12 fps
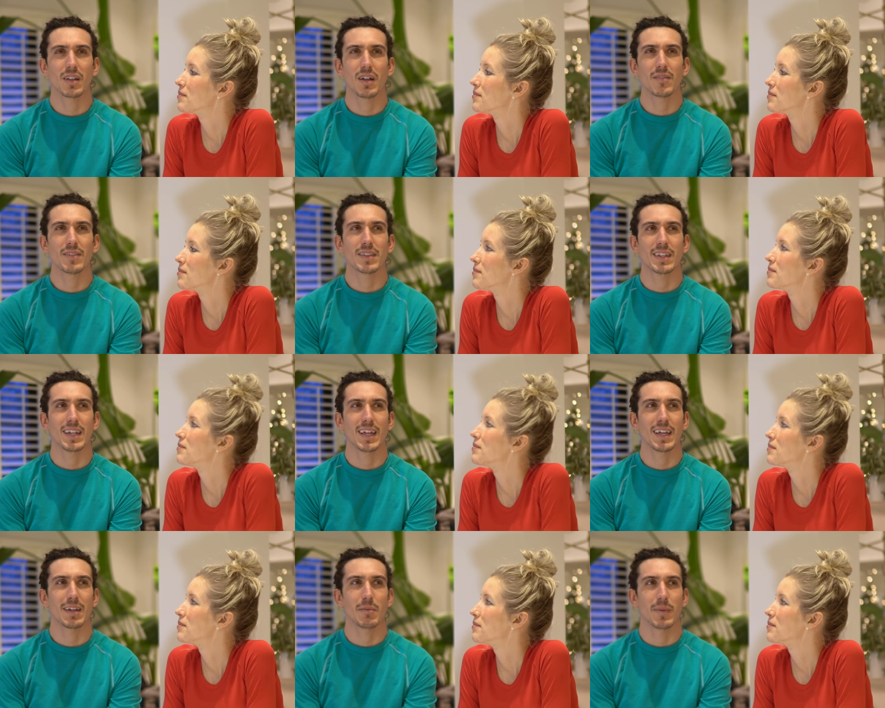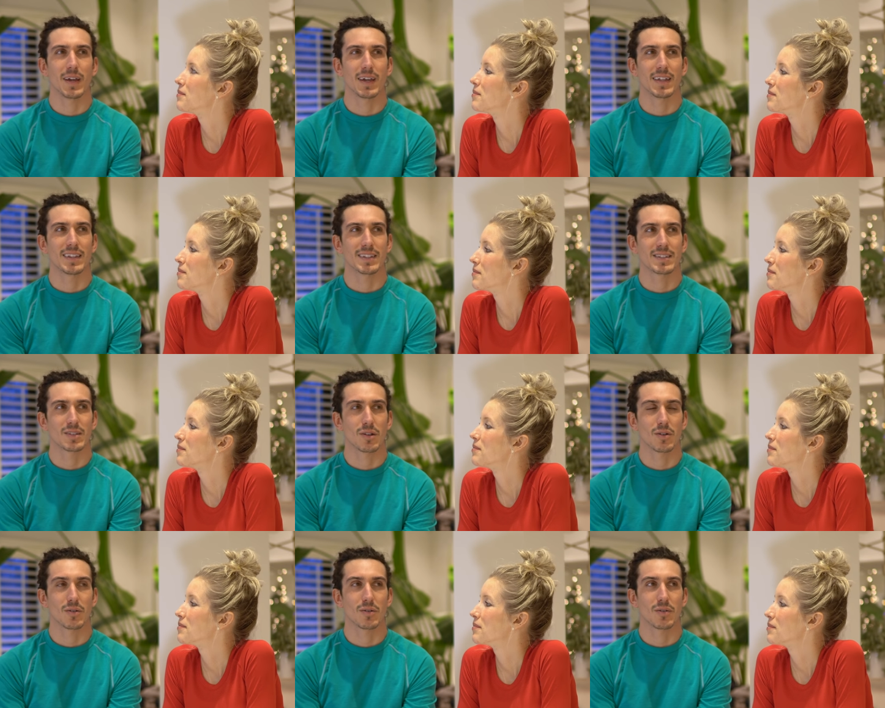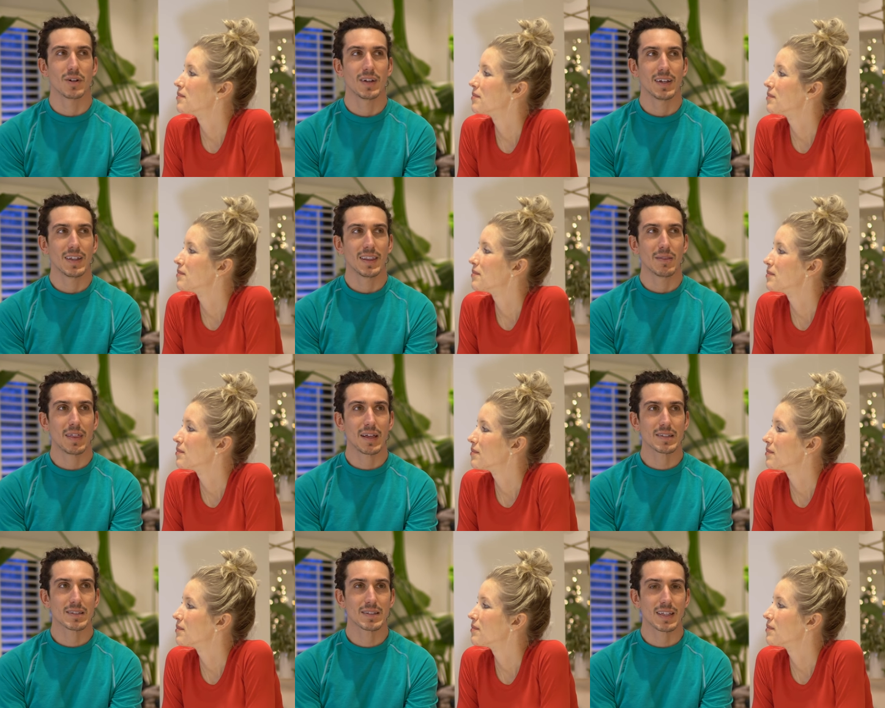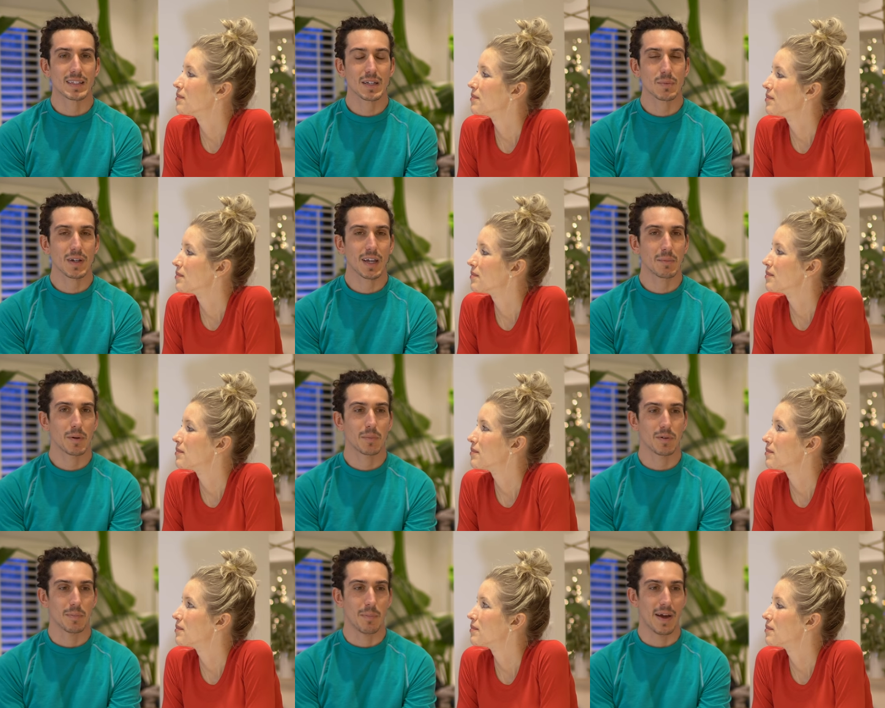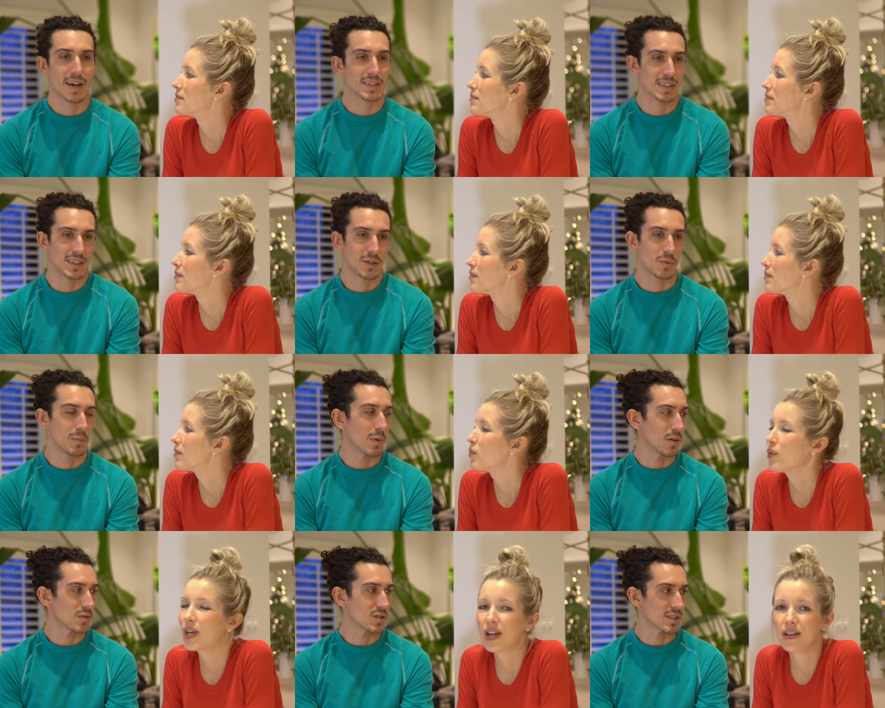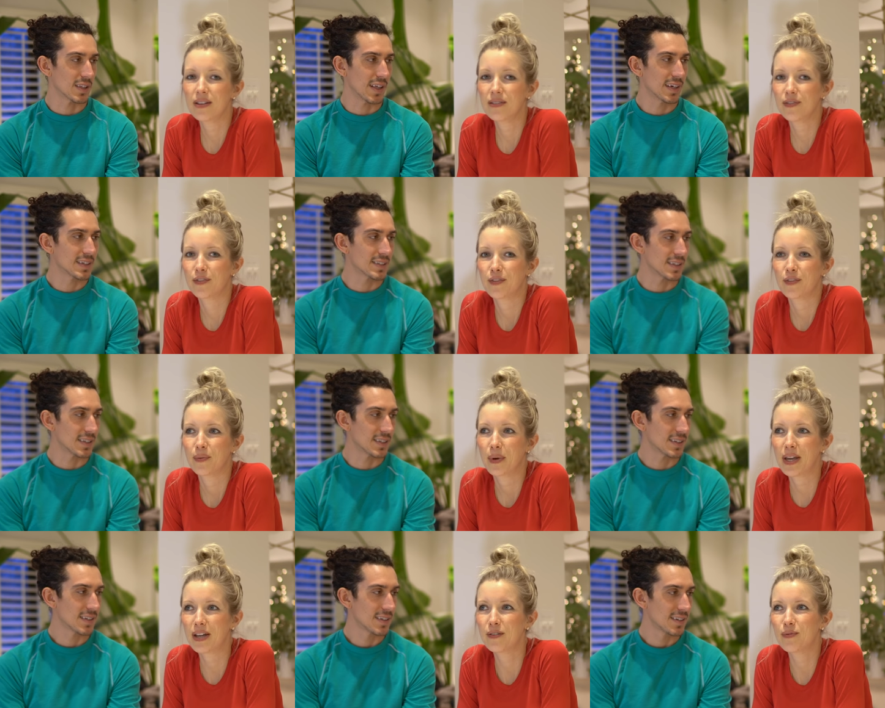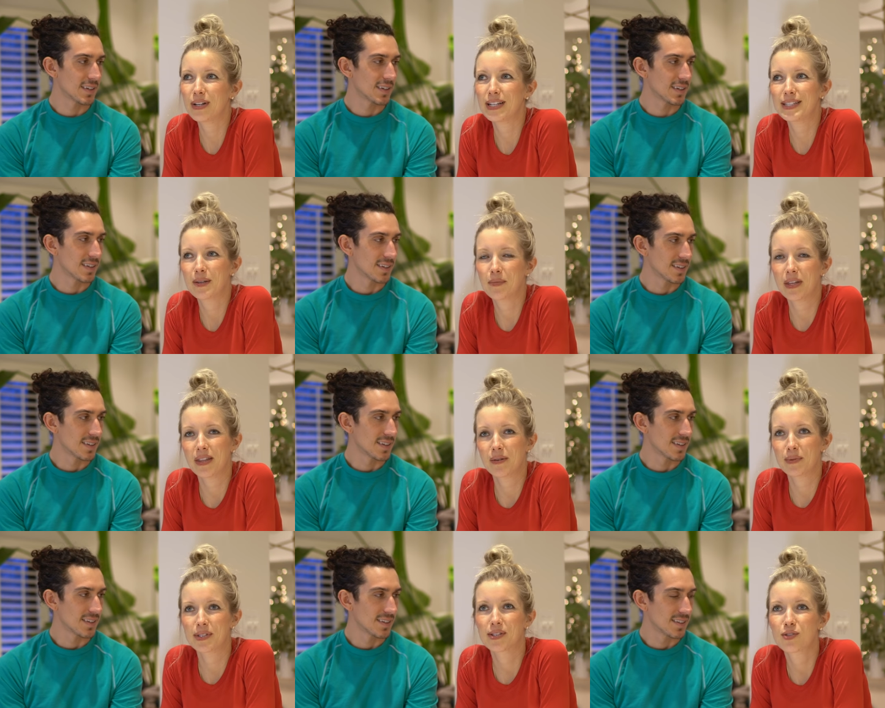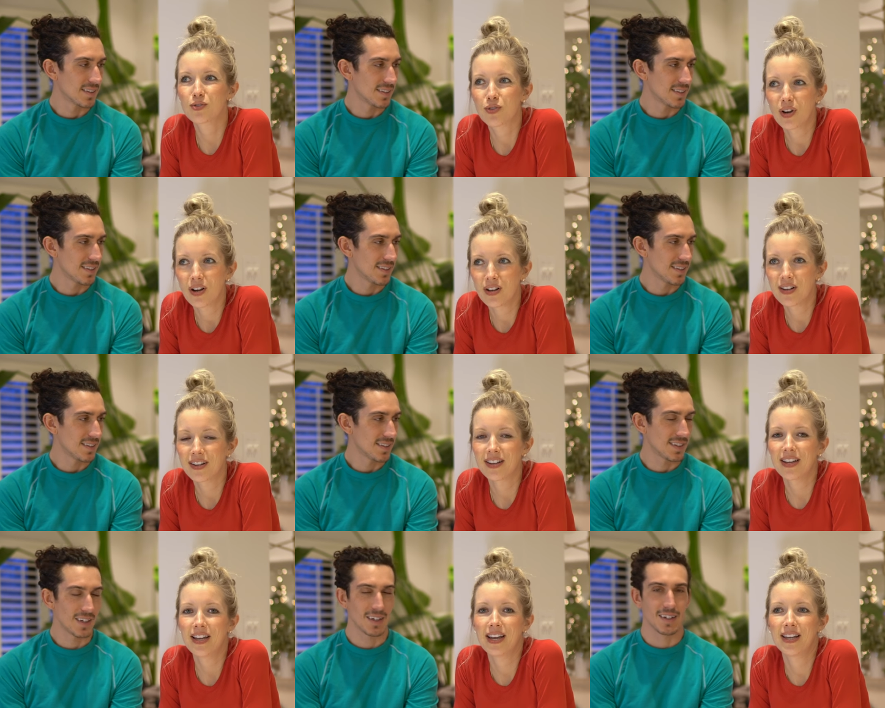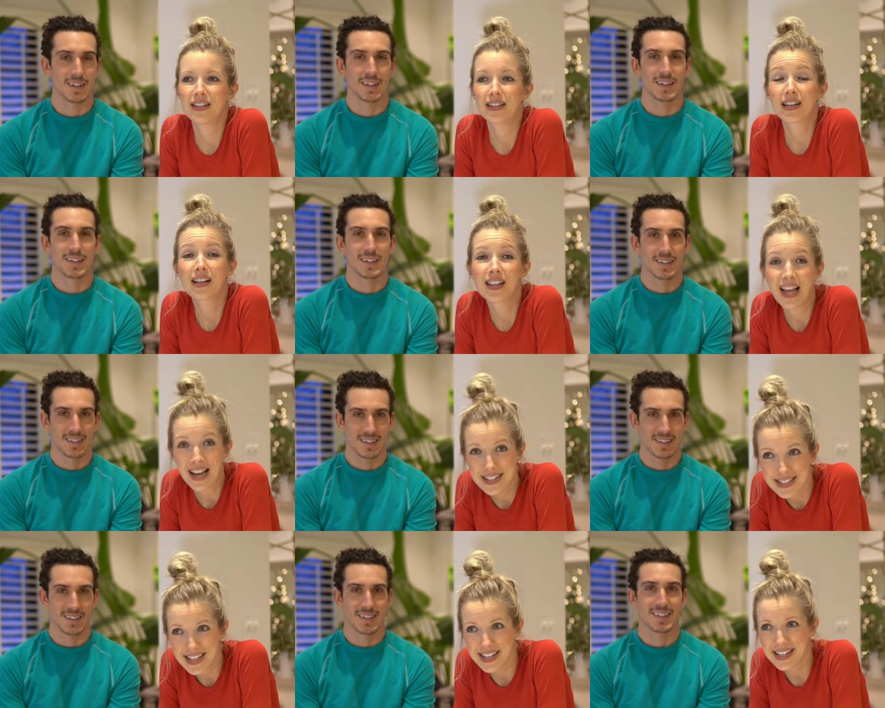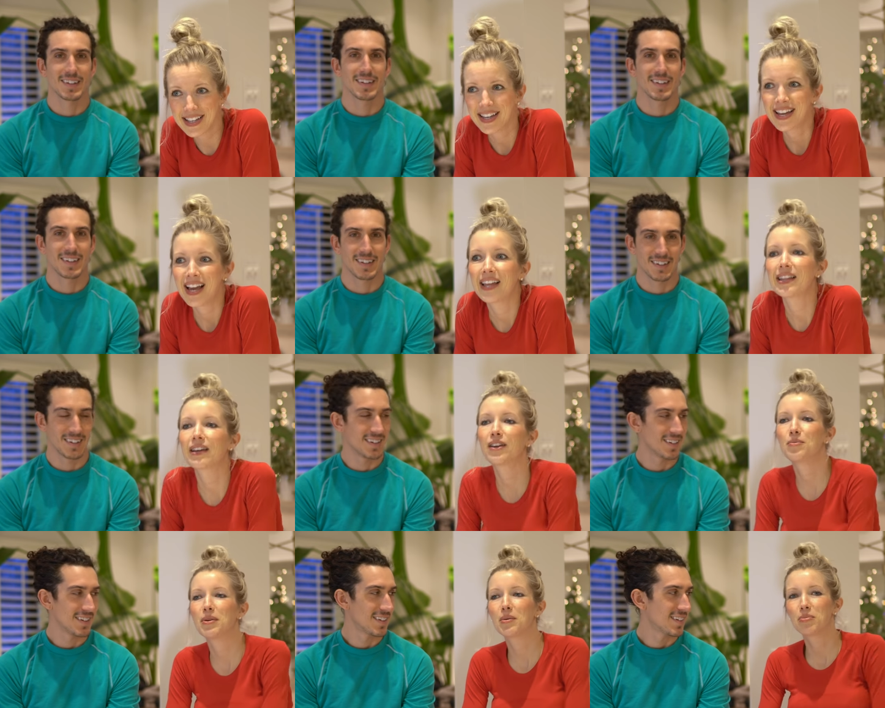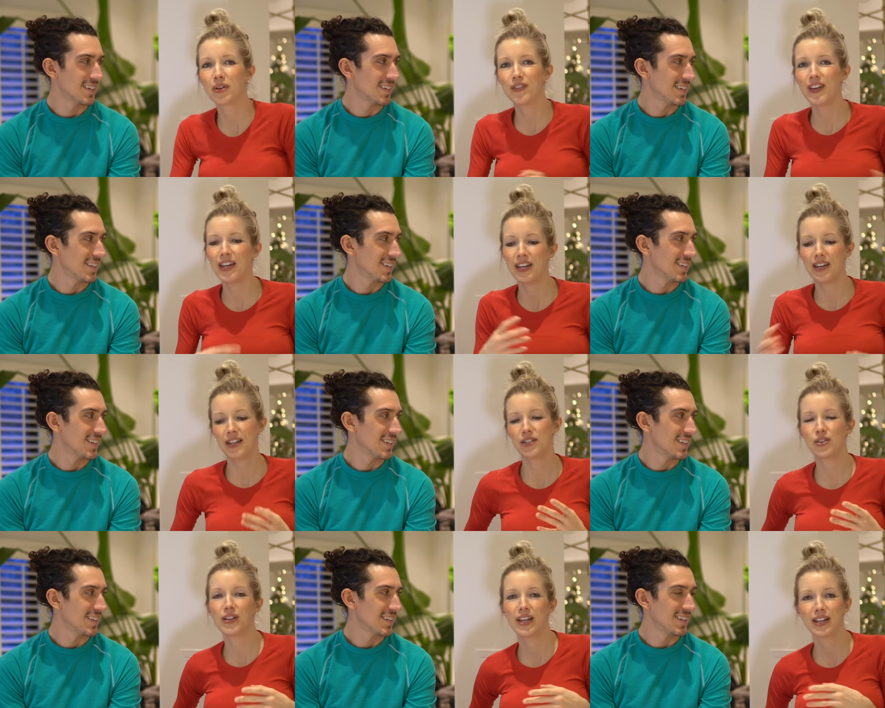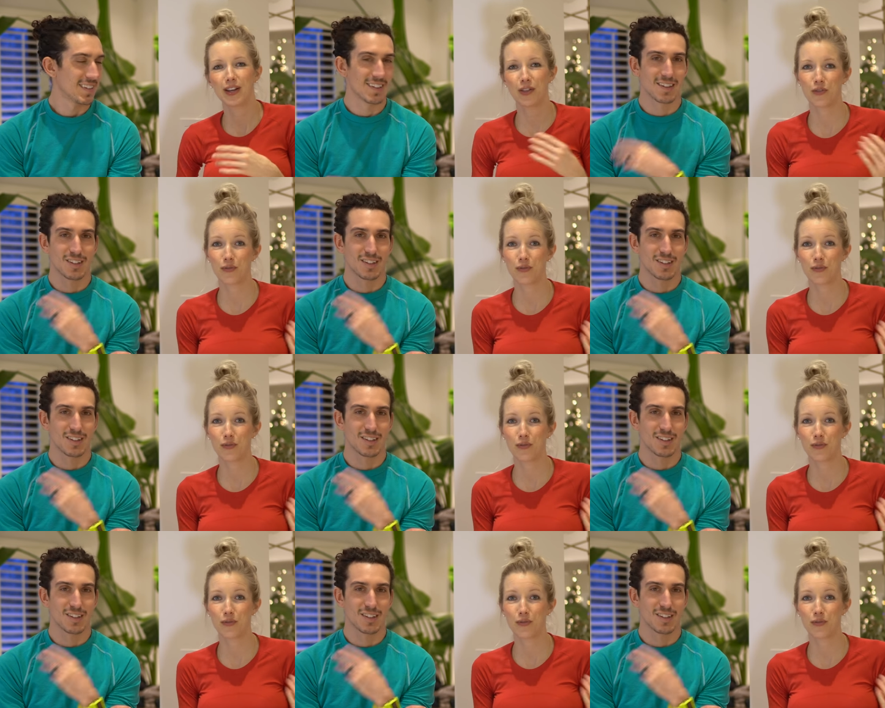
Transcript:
Speaker 1: loved the name, and so that's that's how we came up with Max. I think we both we just kind of, liked it. We
Speaker 2: kind of wanted something that was strong yeah. and classic, and that could be abbreviated into like a